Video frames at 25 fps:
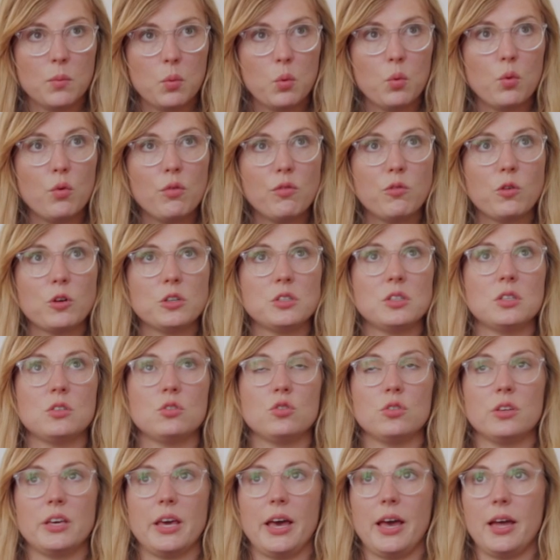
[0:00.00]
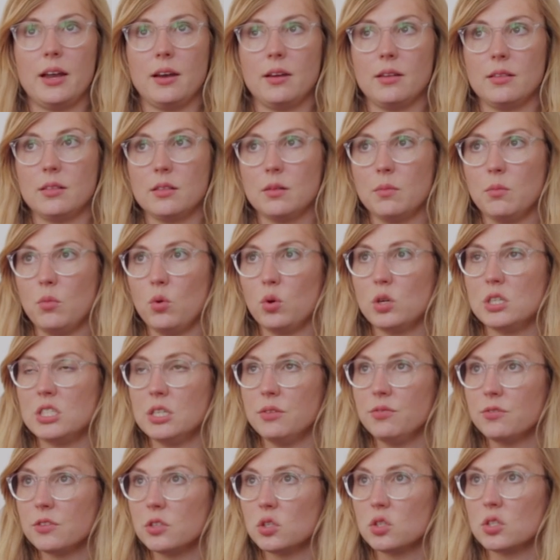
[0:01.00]
more voices you get, the more
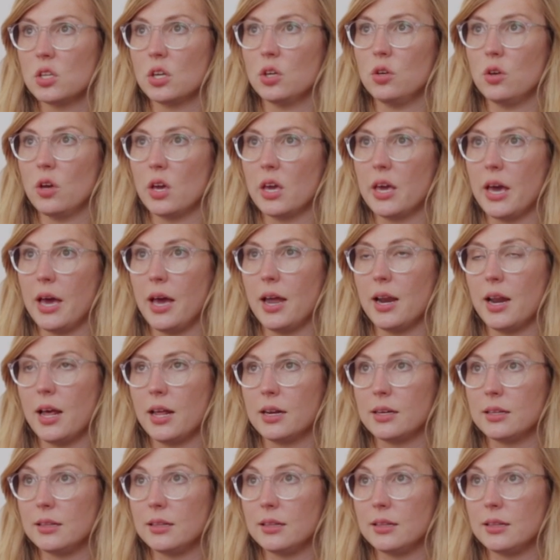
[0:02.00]
difference that you get,